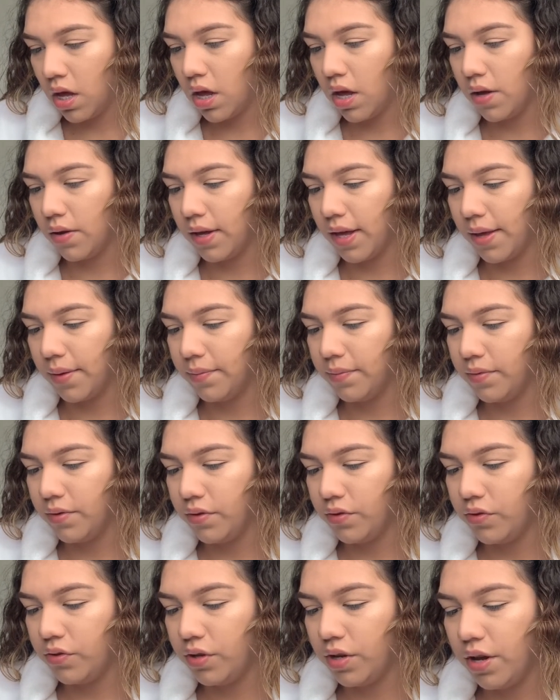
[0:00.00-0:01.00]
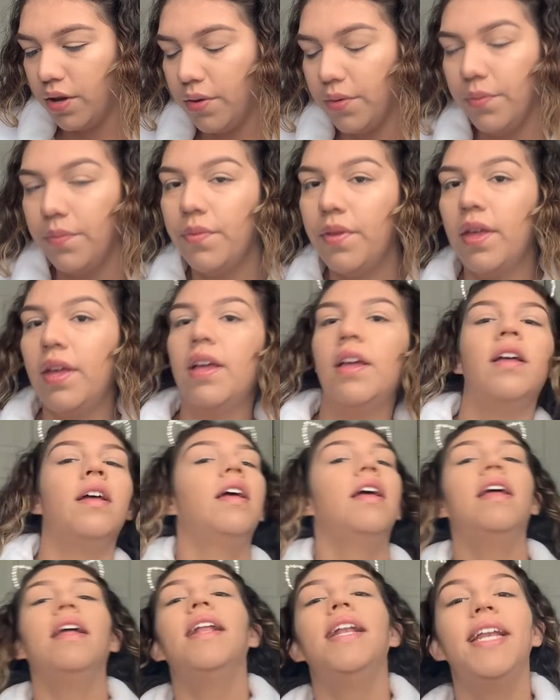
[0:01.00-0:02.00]
Okay, so
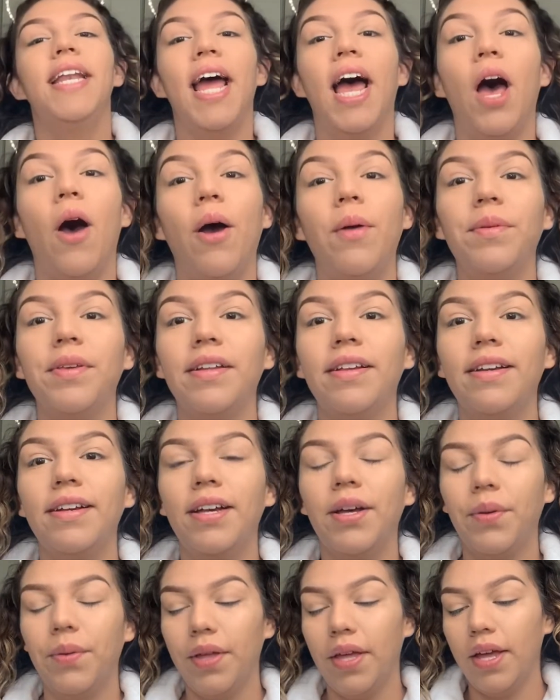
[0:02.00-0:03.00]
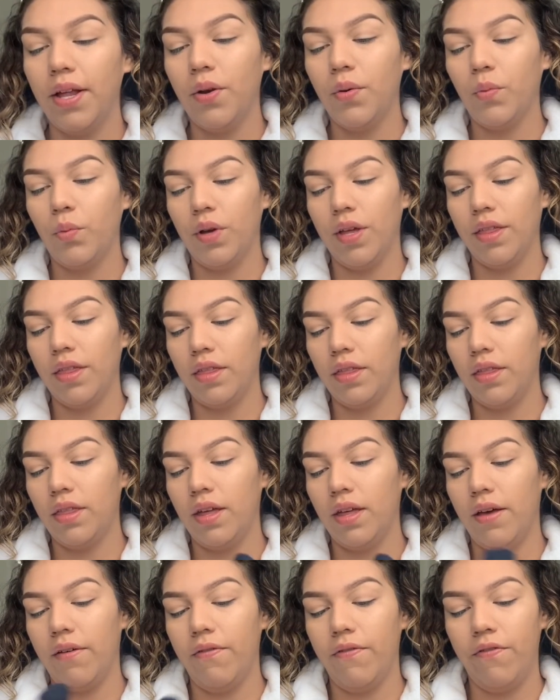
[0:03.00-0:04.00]
now I'm gonna go in with
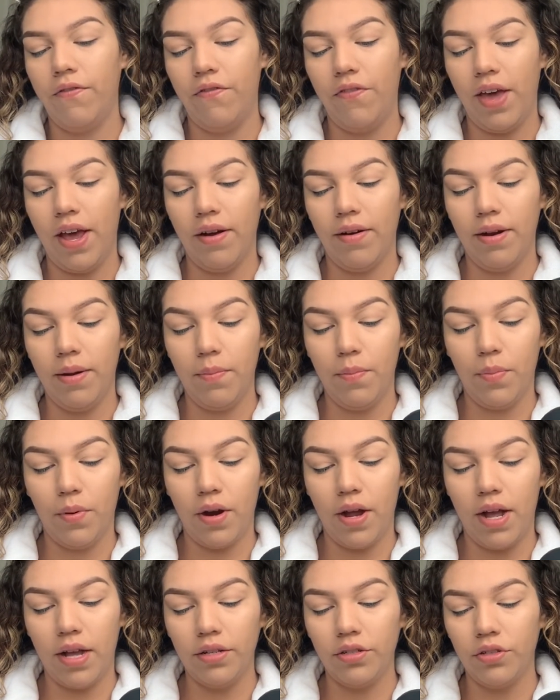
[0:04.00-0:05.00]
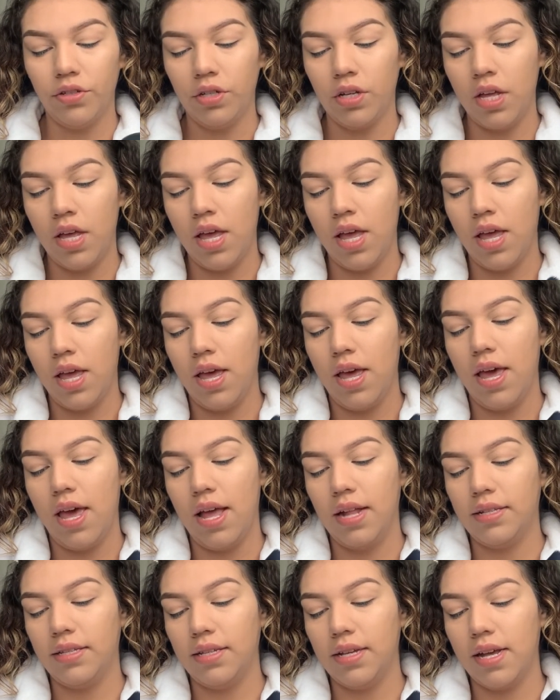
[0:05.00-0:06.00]
the Farrah brush.
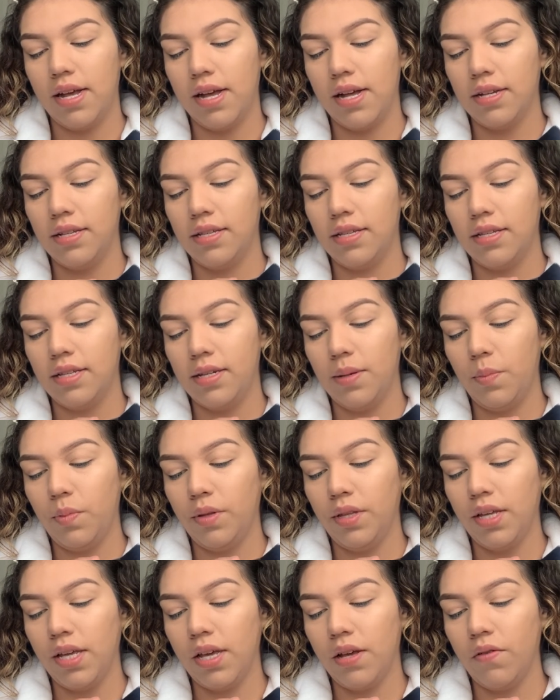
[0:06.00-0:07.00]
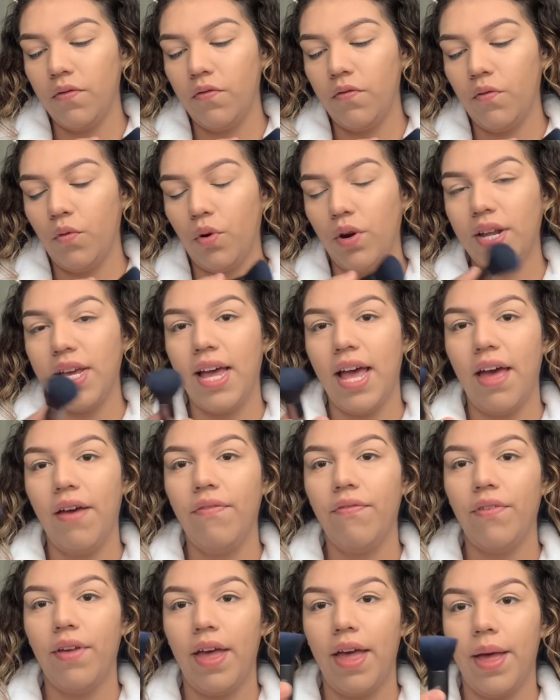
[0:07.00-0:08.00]
It's a stippling 40
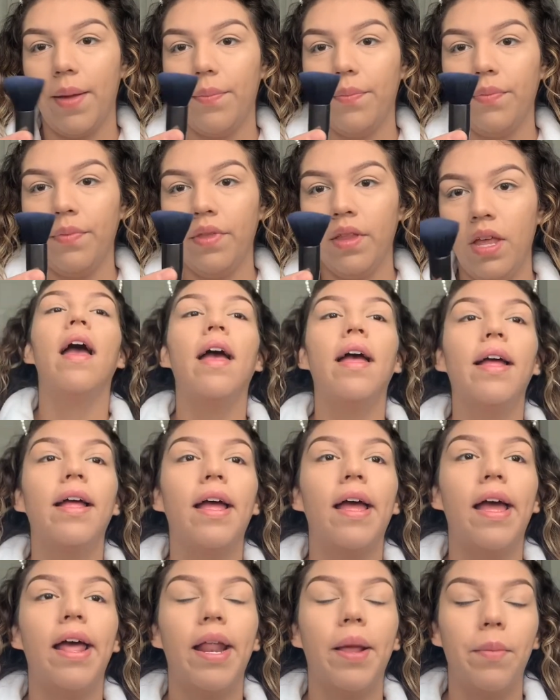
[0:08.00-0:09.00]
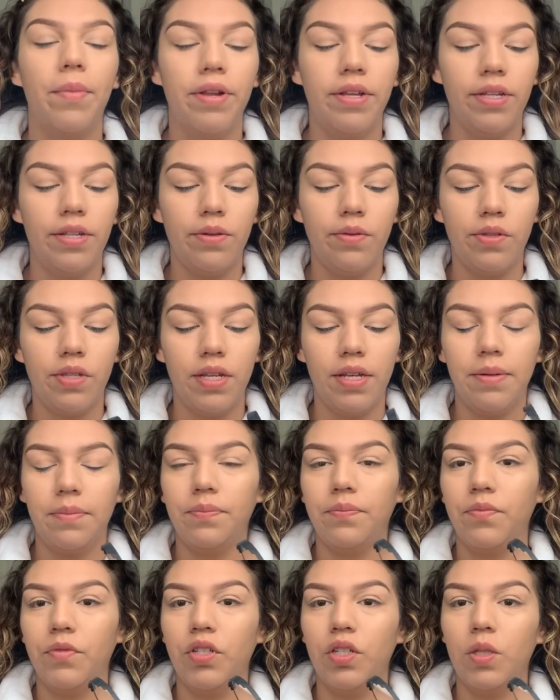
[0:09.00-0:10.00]
FM, and I'm gonna use it,
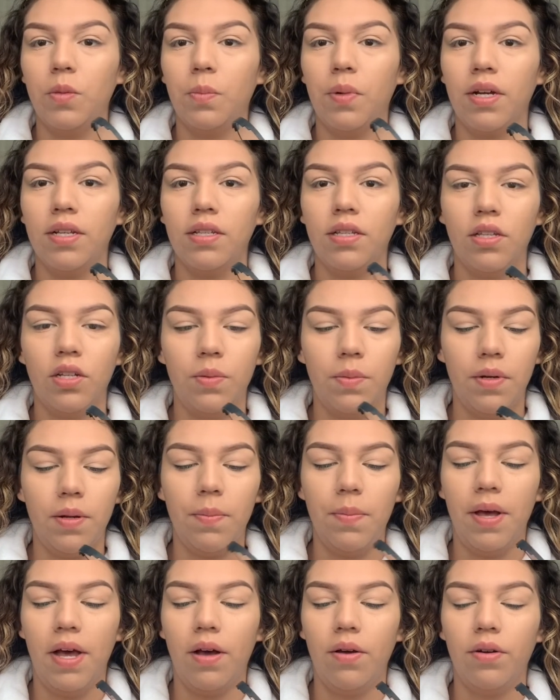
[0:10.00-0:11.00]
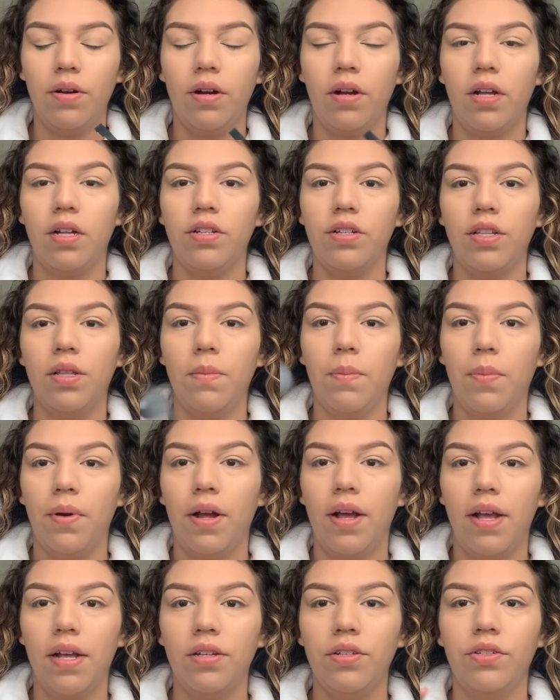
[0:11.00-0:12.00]
just press a little bit of powder onto the
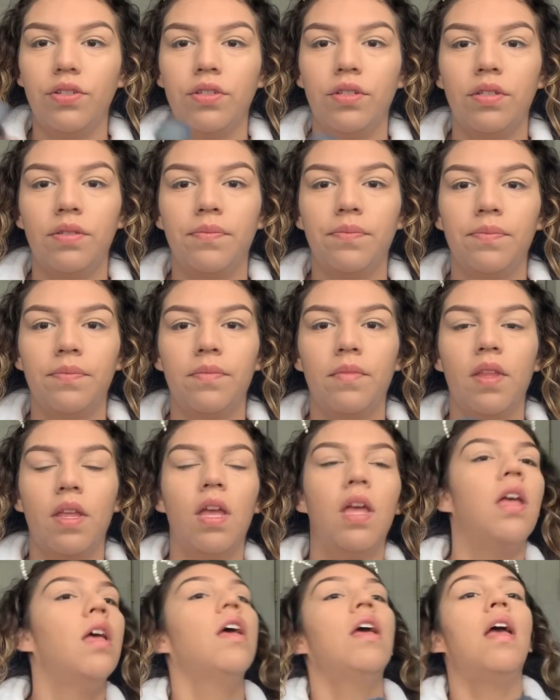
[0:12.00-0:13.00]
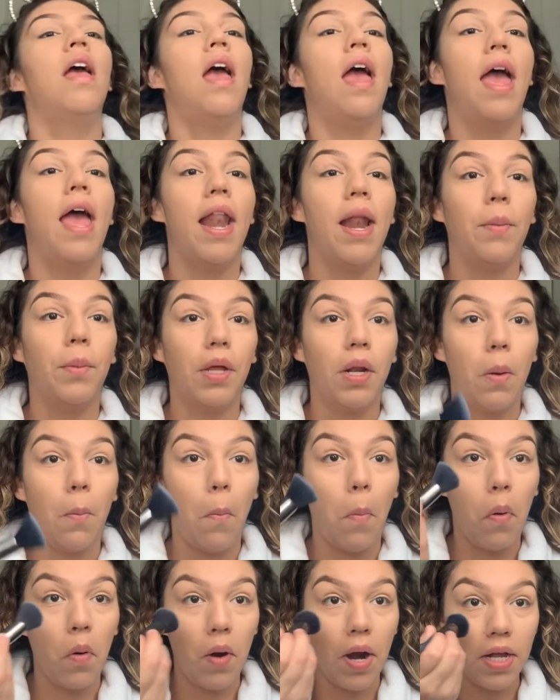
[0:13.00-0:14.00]
brush, and I'm gonna
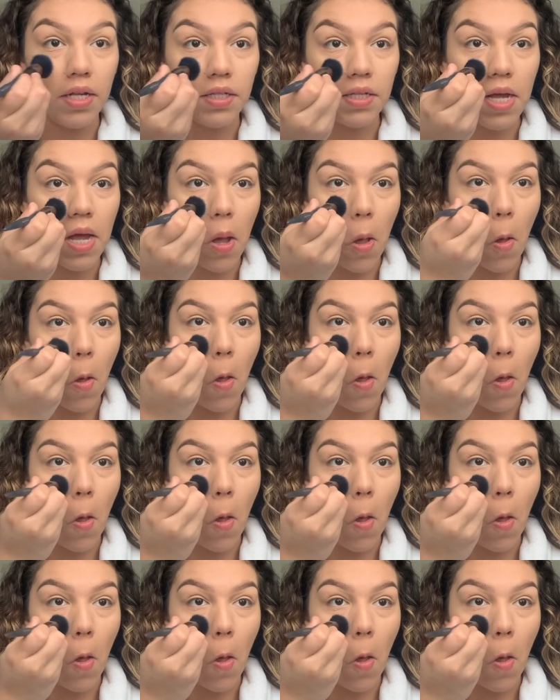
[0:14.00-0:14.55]
press it